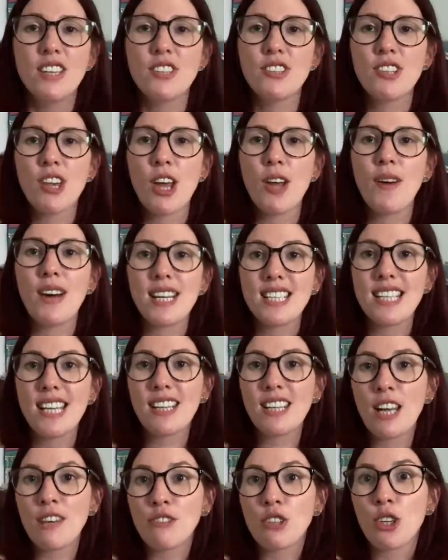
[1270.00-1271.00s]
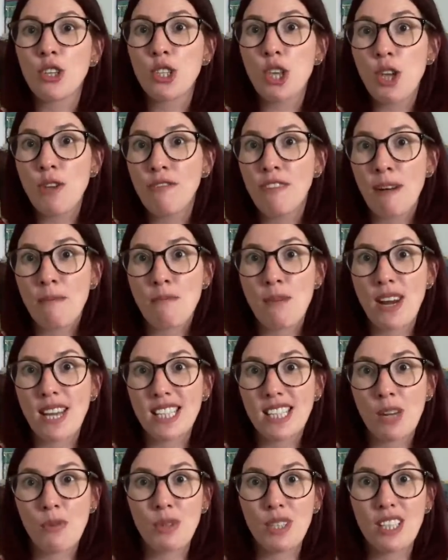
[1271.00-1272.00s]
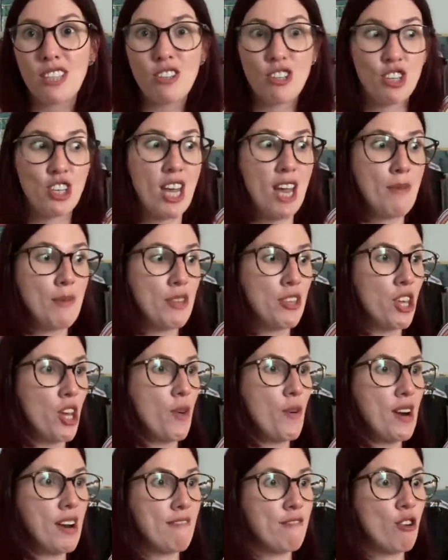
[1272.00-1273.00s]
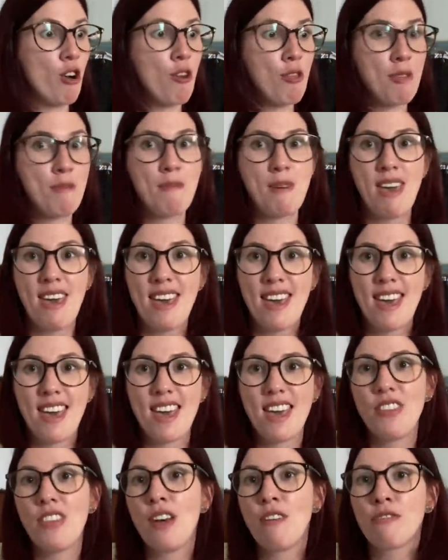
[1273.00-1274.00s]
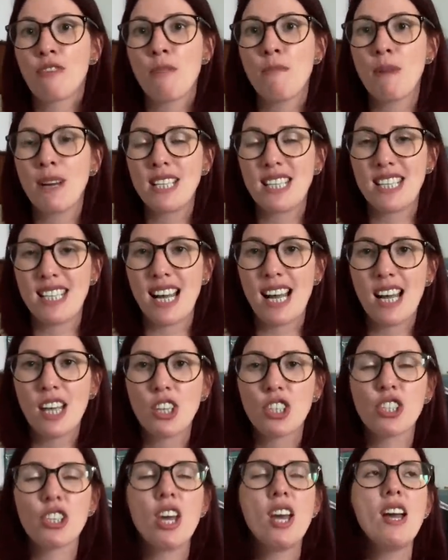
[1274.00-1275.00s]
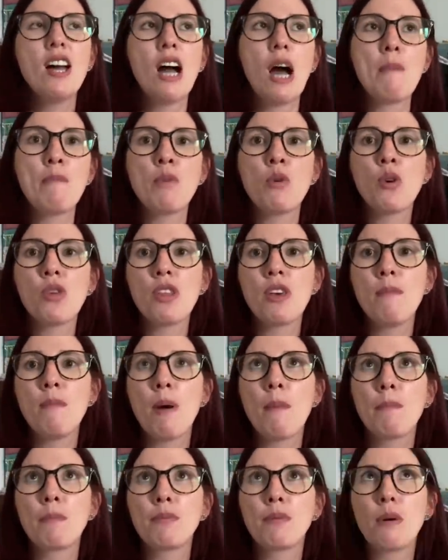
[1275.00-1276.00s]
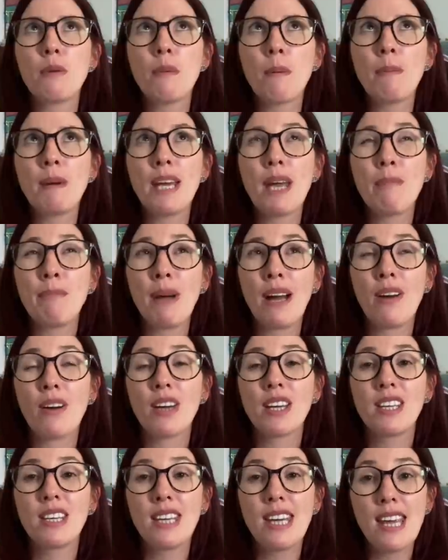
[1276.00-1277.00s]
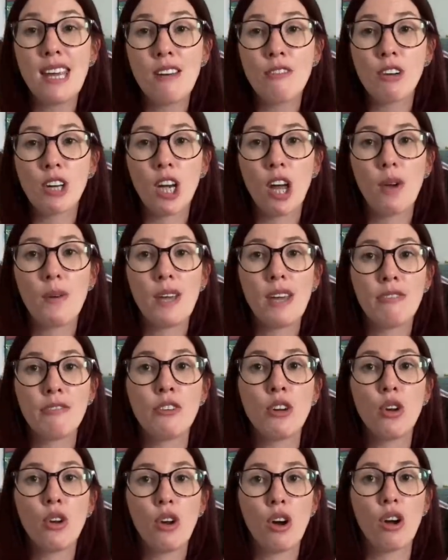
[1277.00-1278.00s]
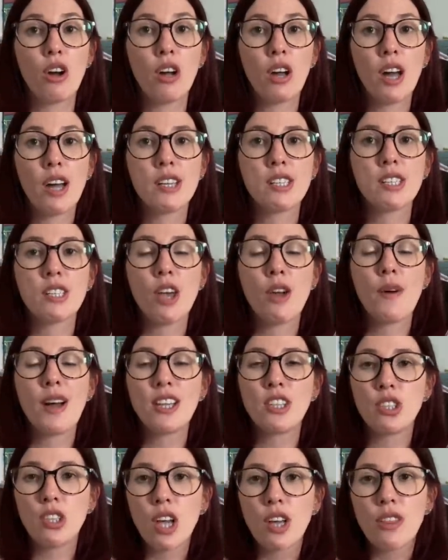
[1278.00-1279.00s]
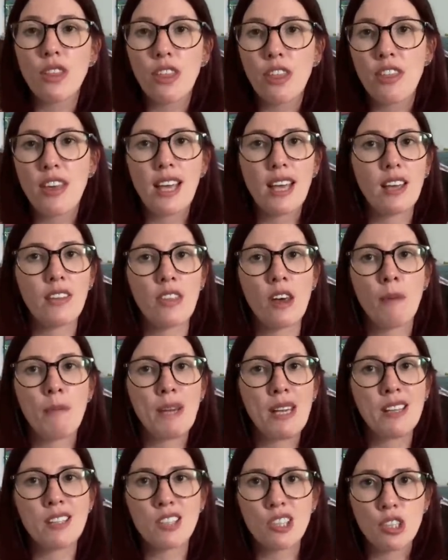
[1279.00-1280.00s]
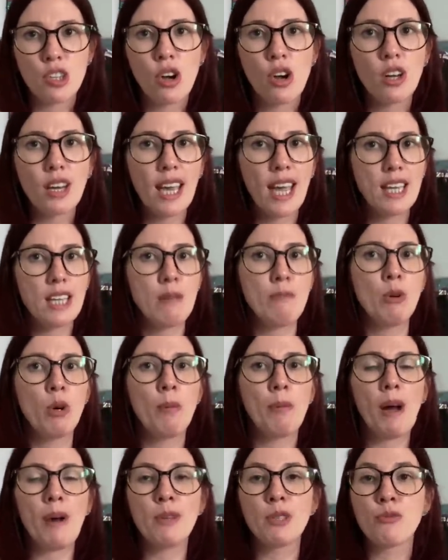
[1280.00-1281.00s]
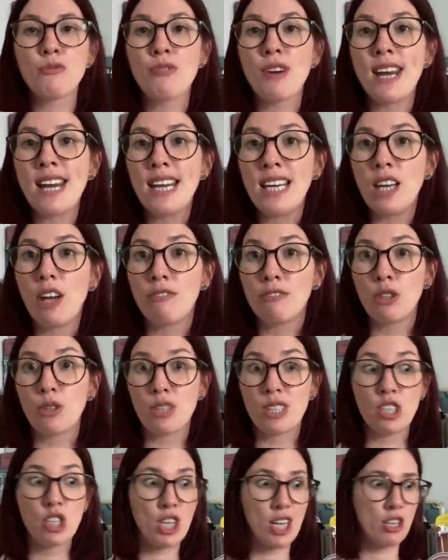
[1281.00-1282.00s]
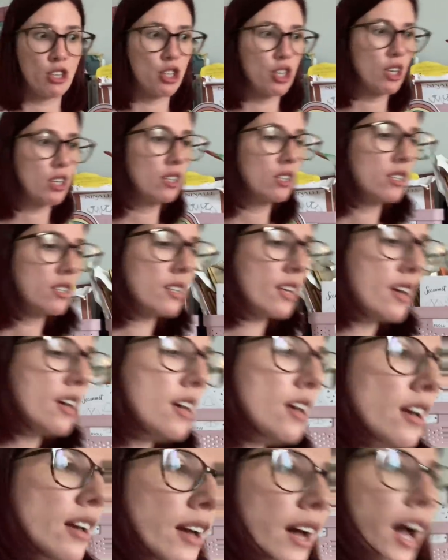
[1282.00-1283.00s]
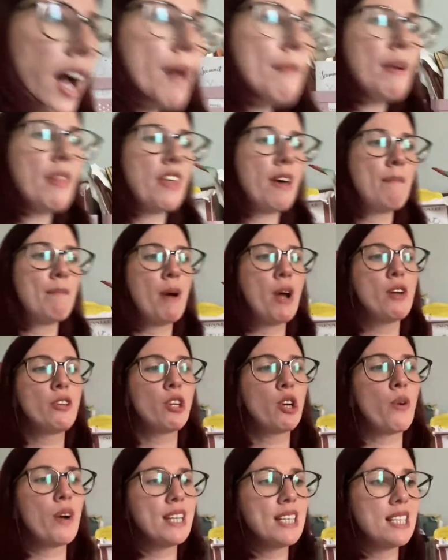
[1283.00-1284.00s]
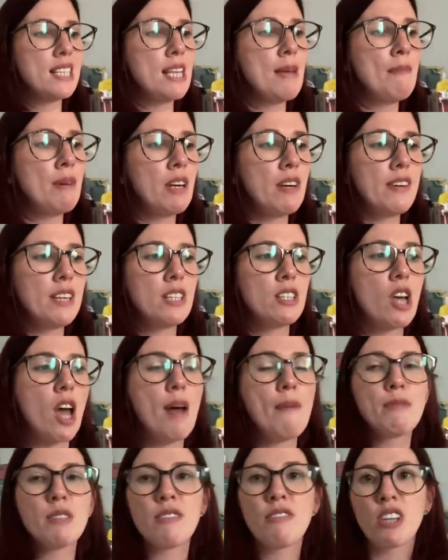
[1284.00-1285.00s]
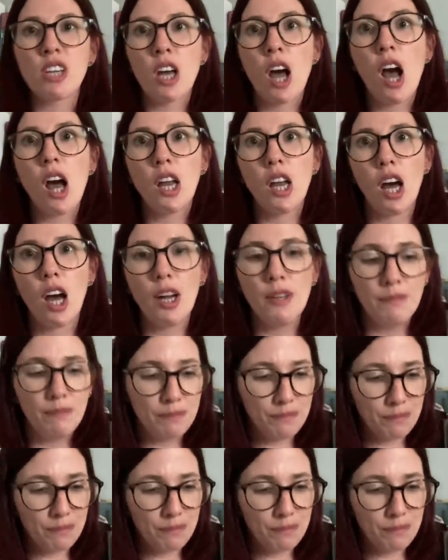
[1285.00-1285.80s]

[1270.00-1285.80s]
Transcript: So I said that I've got two fabrics I wanted to share with you, and I've got them here. They're from my stash. I bought them probably about a year ago, if not longer. So I don't think they'll be in stock anymore, but I would really love your suggestions. They're both quite similar in terms of the colour.